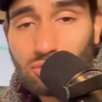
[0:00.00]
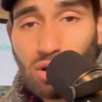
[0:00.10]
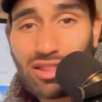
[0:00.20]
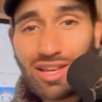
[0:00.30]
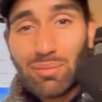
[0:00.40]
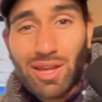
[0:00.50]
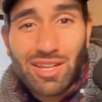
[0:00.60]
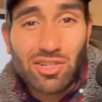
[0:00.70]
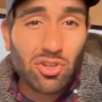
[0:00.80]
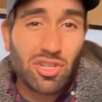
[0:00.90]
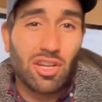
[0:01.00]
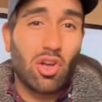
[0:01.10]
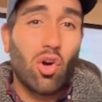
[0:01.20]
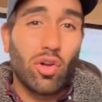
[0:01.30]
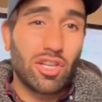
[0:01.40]
right? Like I'm not interested in
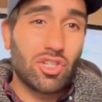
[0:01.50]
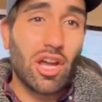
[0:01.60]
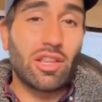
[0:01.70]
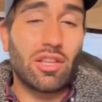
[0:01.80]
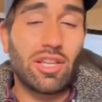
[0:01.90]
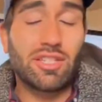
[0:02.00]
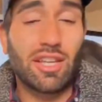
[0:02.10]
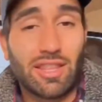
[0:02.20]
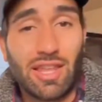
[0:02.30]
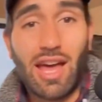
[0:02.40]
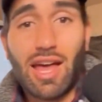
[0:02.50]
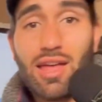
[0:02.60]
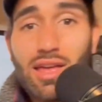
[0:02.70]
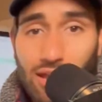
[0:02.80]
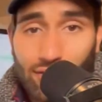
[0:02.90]
calling a giant list like that
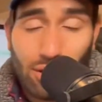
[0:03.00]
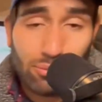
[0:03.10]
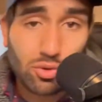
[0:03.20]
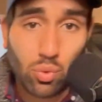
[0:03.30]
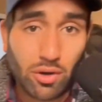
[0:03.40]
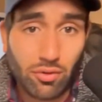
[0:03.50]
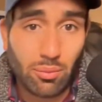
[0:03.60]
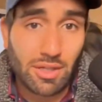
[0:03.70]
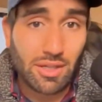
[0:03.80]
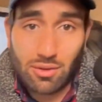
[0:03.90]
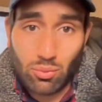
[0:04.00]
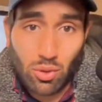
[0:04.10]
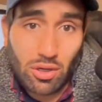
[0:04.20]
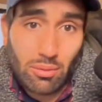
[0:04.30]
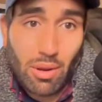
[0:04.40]
if I'm just
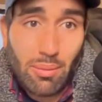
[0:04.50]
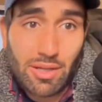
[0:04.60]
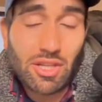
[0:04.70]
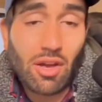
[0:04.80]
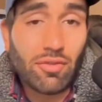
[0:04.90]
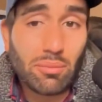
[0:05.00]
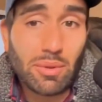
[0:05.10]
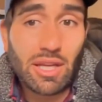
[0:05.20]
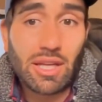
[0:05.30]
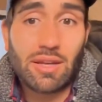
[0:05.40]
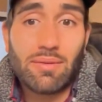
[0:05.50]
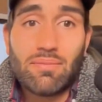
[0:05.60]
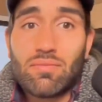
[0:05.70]
working by myself in the beginning.